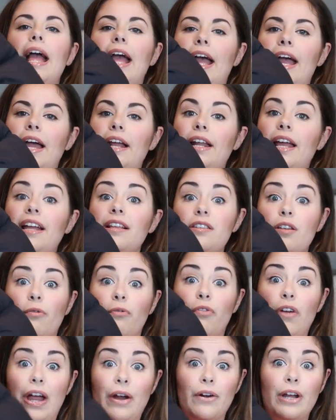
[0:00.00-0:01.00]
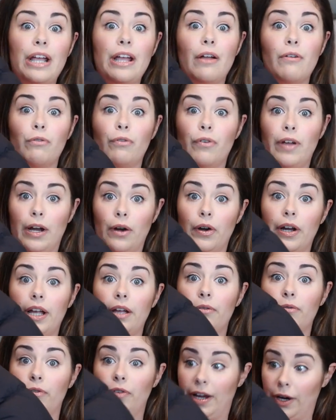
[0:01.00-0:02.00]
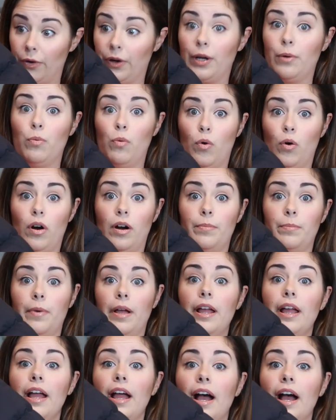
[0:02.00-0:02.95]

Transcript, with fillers: and it's very, very, very warm.